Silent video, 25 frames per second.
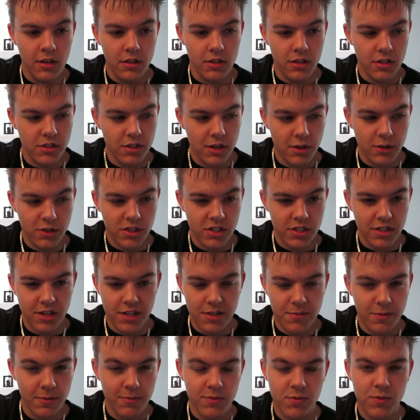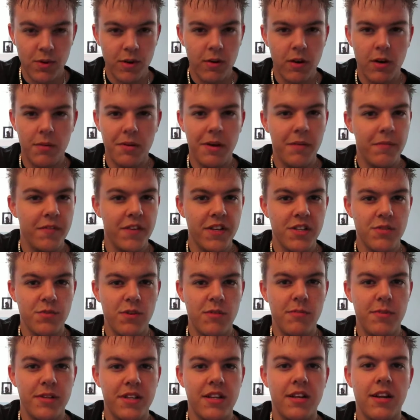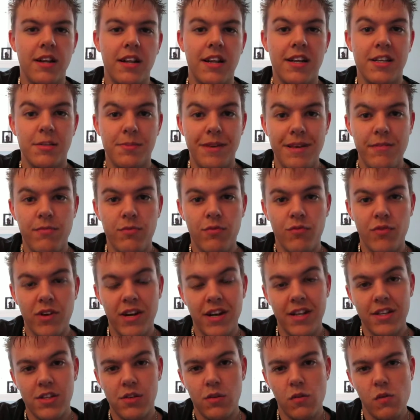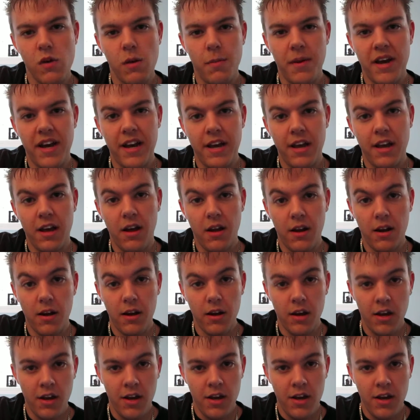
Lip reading: The solutions to these problems won't come up, things won't be done unless people really talk about it and